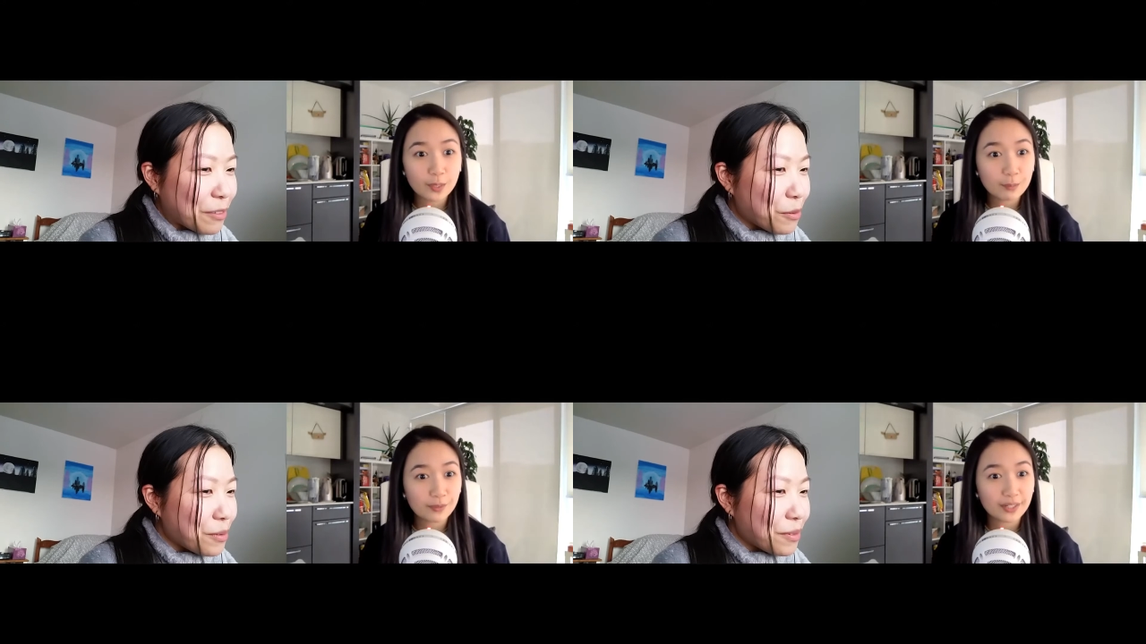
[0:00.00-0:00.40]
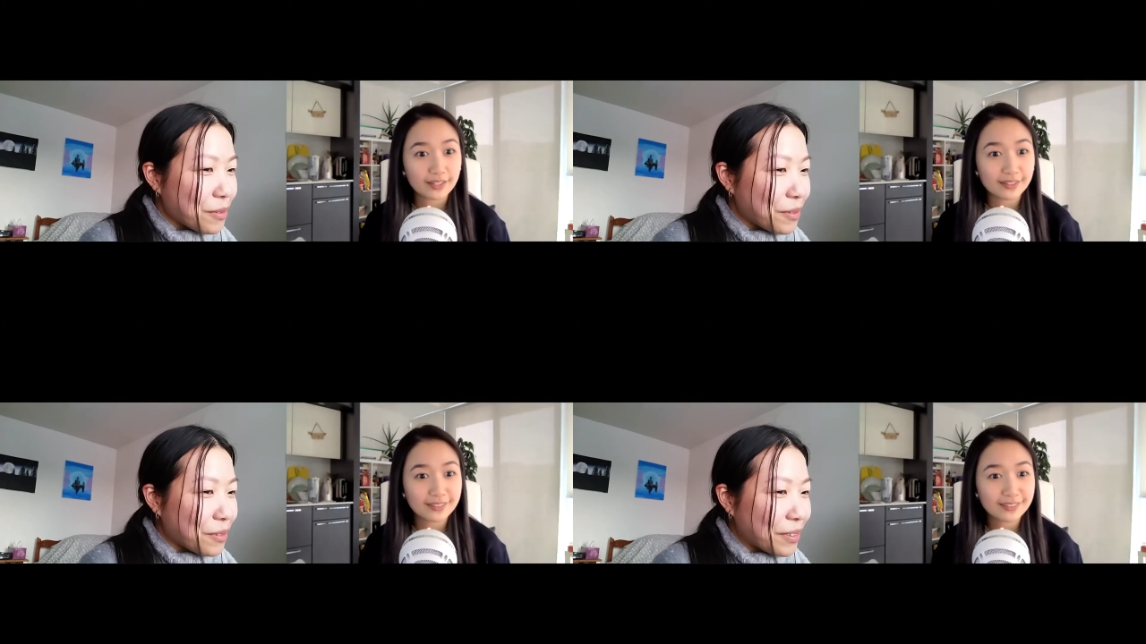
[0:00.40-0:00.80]
Speaker 1: a quick
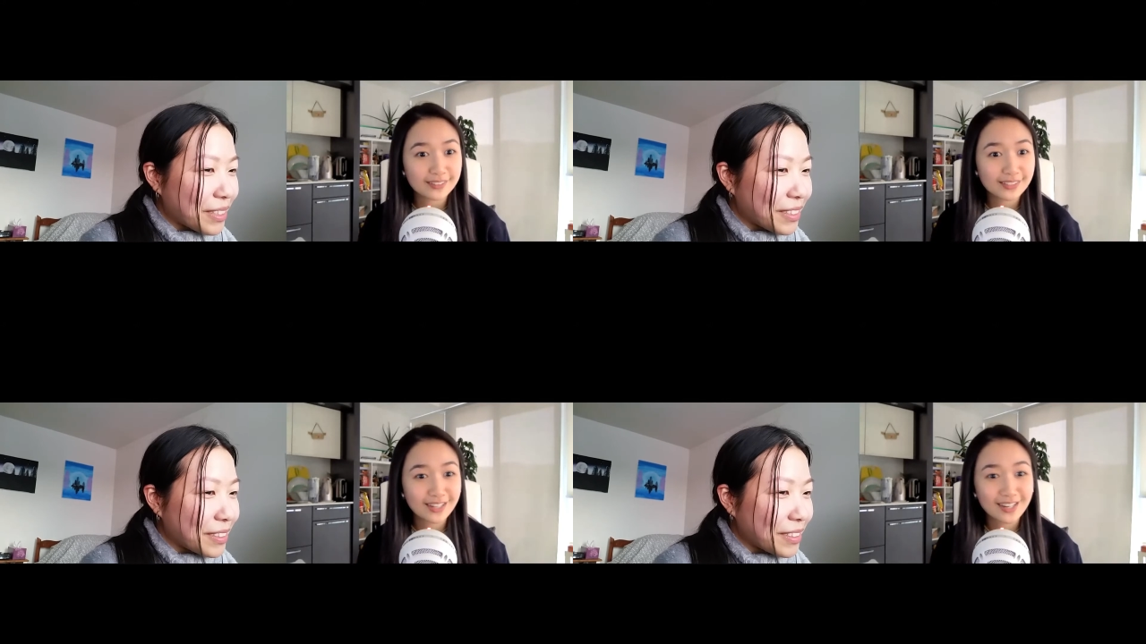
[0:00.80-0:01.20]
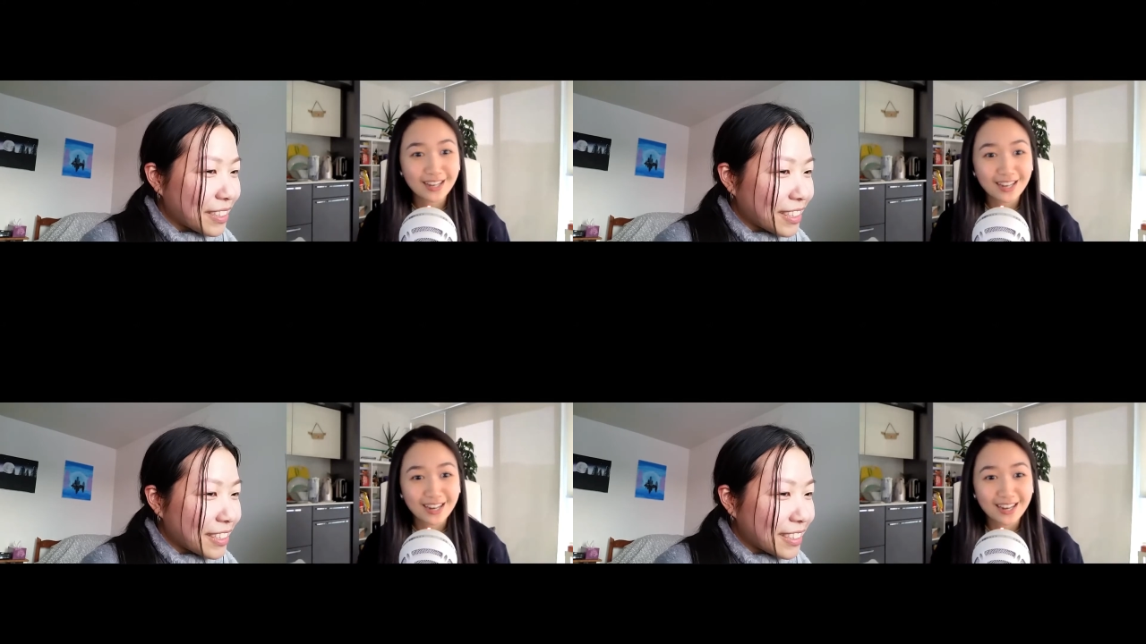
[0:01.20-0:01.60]
break.
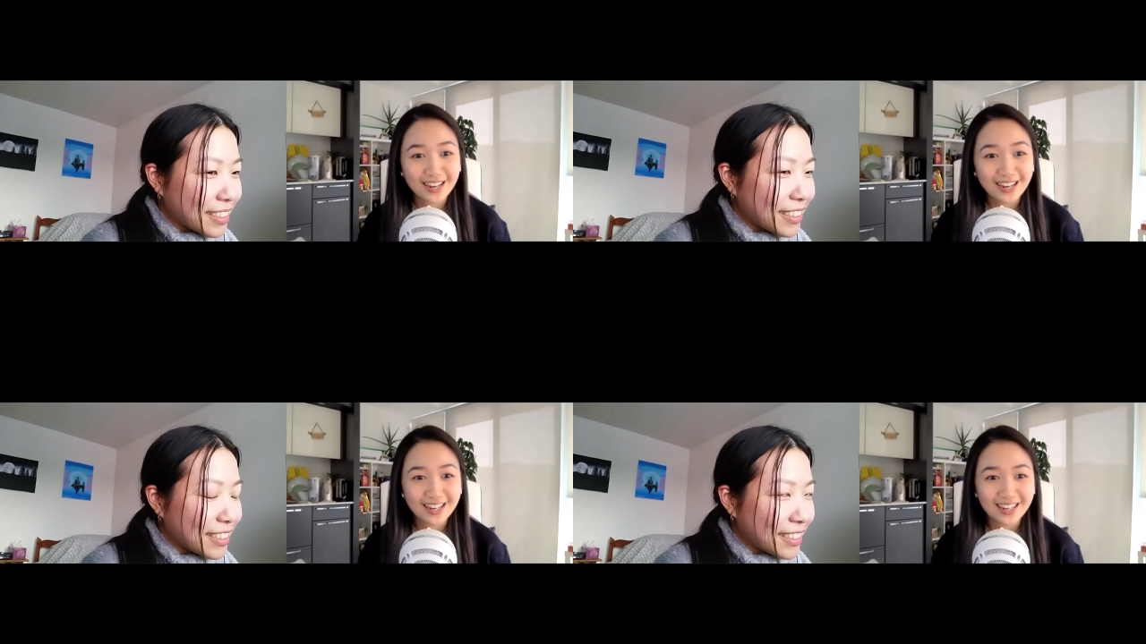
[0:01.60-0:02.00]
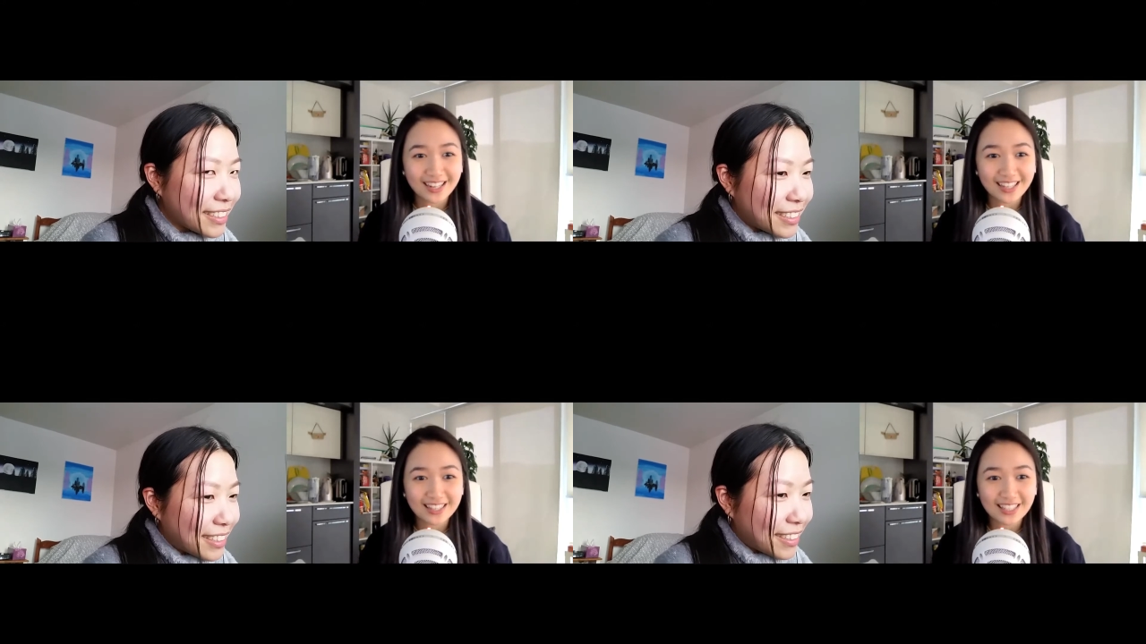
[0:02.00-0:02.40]

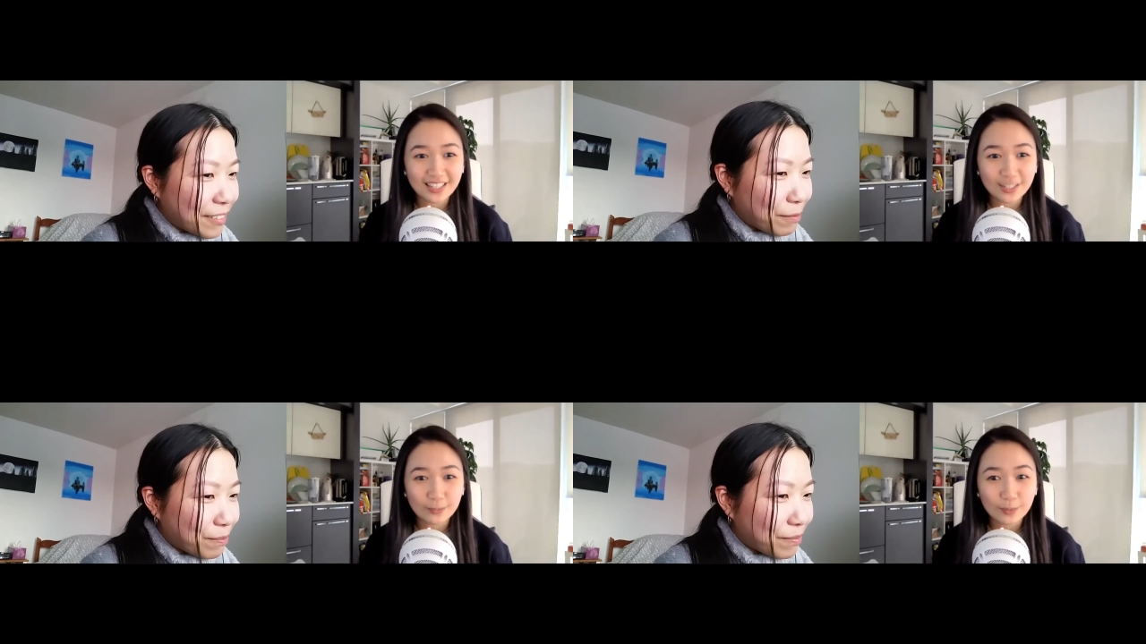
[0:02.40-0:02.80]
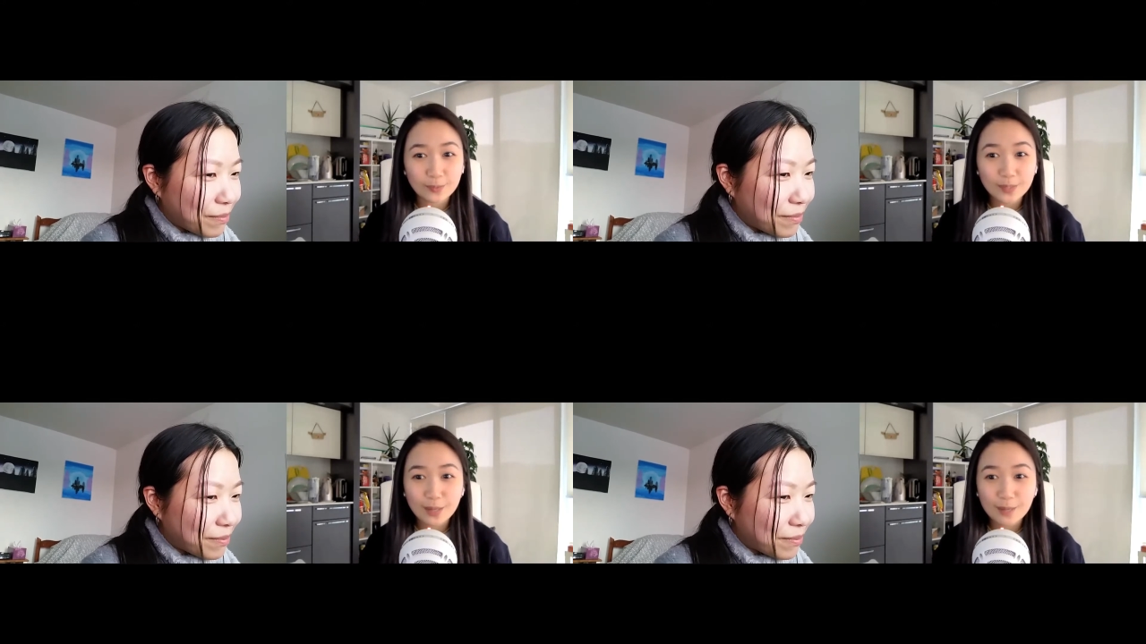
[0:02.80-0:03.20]
And then
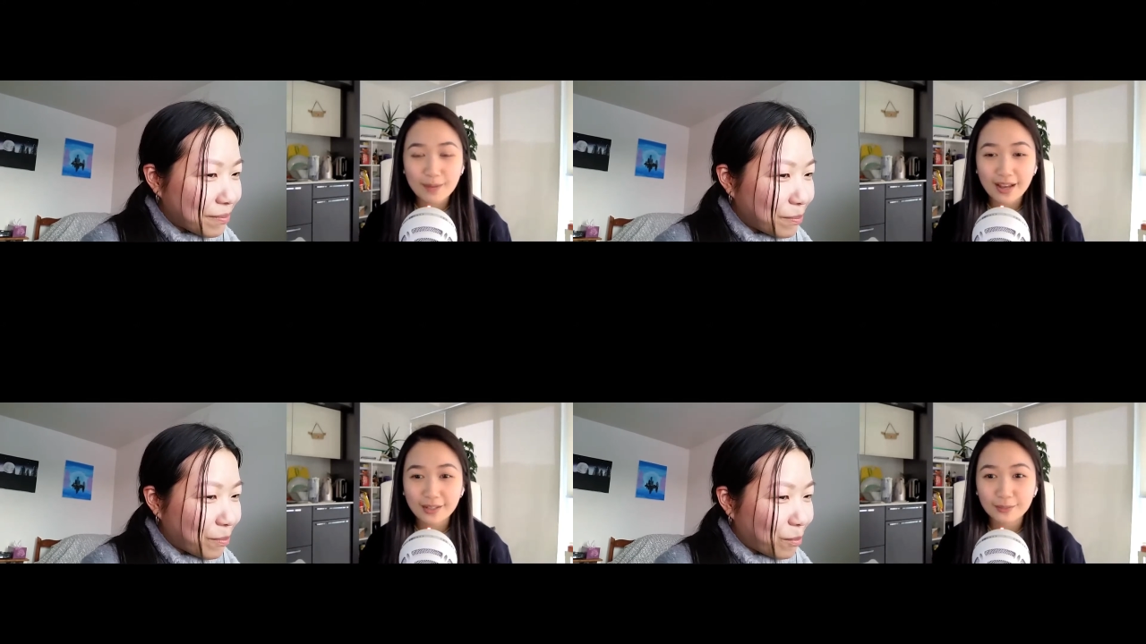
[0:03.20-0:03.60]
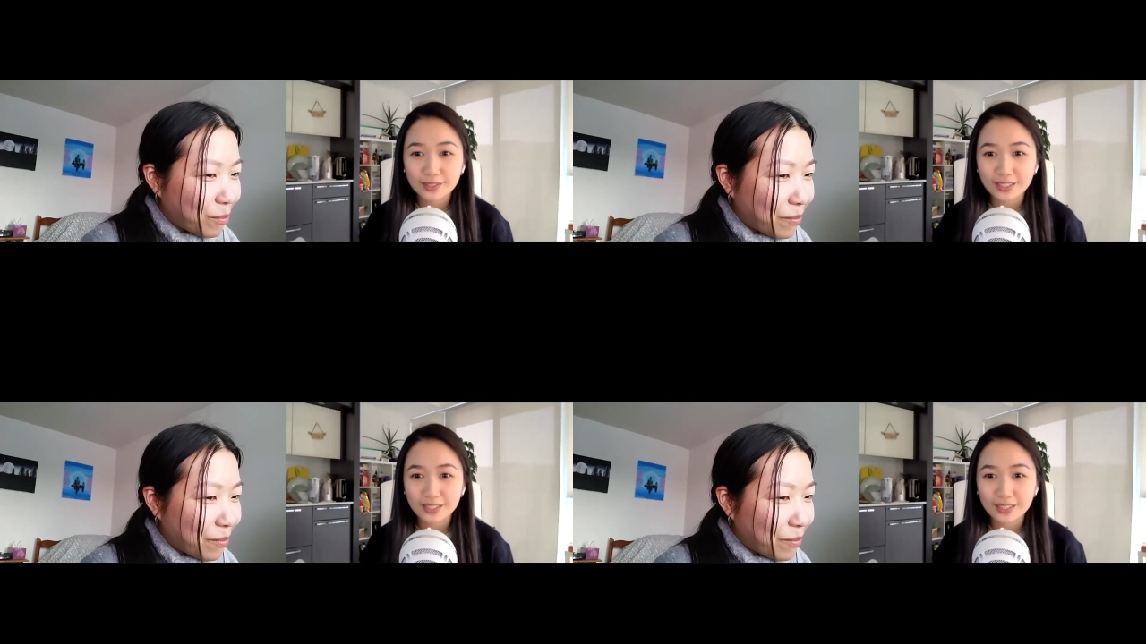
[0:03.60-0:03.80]
when we come back,